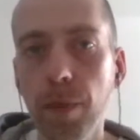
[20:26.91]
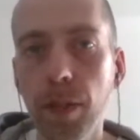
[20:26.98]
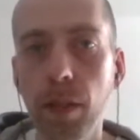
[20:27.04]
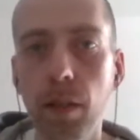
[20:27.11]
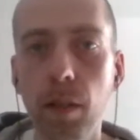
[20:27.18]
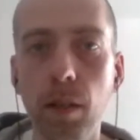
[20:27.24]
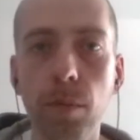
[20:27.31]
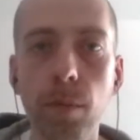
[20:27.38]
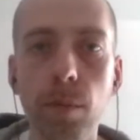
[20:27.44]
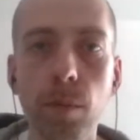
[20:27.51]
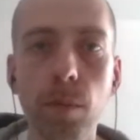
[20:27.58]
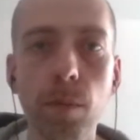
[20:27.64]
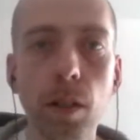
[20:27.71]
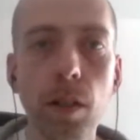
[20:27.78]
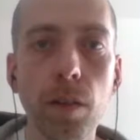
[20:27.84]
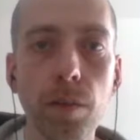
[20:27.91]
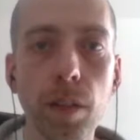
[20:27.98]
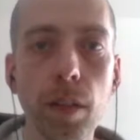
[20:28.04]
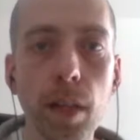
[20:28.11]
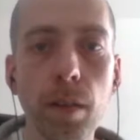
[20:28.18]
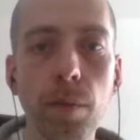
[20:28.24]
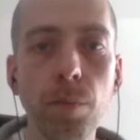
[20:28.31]
of
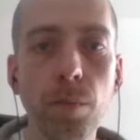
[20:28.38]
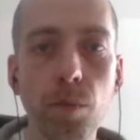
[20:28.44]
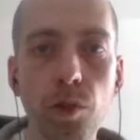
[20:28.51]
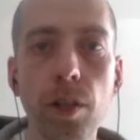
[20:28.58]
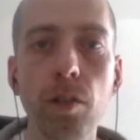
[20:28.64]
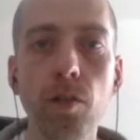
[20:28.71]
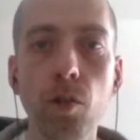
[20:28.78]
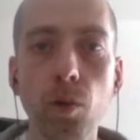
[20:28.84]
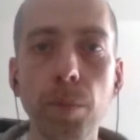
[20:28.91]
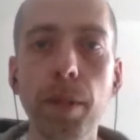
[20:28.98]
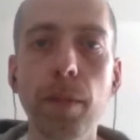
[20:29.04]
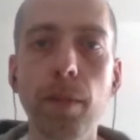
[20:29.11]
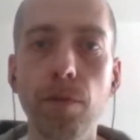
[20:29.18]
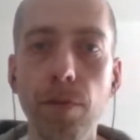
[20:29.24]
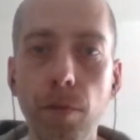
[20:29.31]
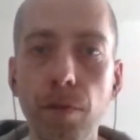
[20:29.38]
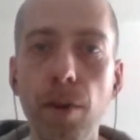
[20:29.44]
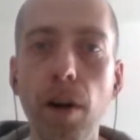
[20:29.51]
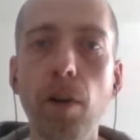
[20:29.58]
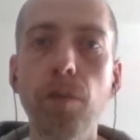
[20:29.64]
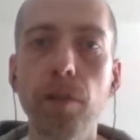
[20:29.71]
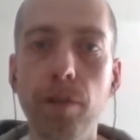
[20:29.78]
the shares owned by the
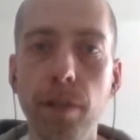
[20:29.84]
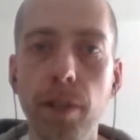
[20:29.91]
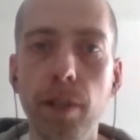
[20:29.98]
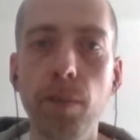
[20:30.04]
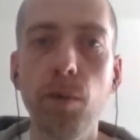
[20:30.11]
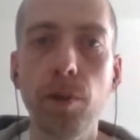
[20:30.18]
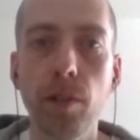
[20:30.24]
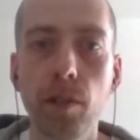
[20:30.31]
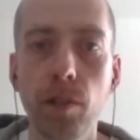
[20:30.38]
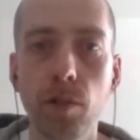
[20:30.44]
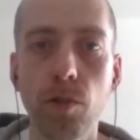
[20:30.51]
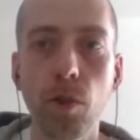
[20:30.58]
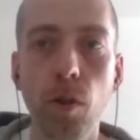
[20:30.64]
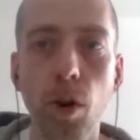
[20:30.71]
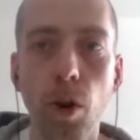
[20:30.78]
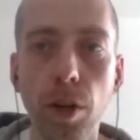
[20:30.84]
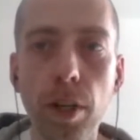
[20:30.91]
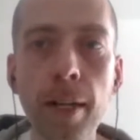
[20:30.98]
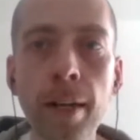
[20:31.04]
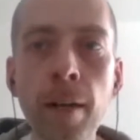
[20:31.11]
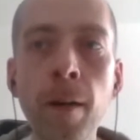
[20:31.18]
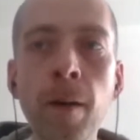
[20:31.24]
founders and employees and so on.
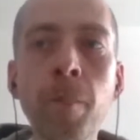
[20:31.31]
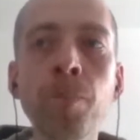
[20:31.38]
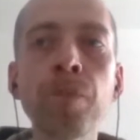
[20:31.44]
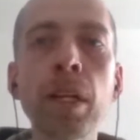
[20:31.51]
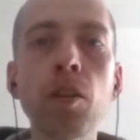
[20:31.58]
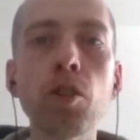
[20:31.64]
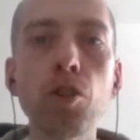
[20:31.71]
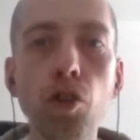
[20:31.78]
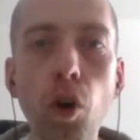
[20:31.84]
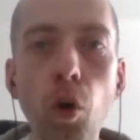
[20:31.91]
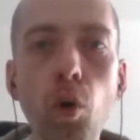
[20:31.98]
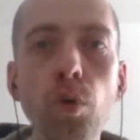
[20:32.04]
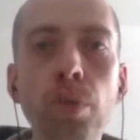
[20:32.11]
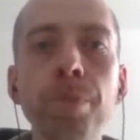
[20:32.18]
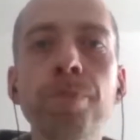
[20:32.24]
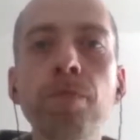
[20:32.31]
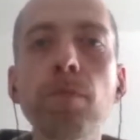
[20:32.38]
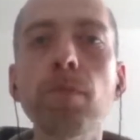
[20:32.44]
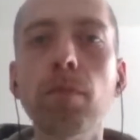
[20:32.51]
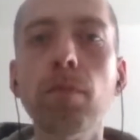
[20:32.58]
So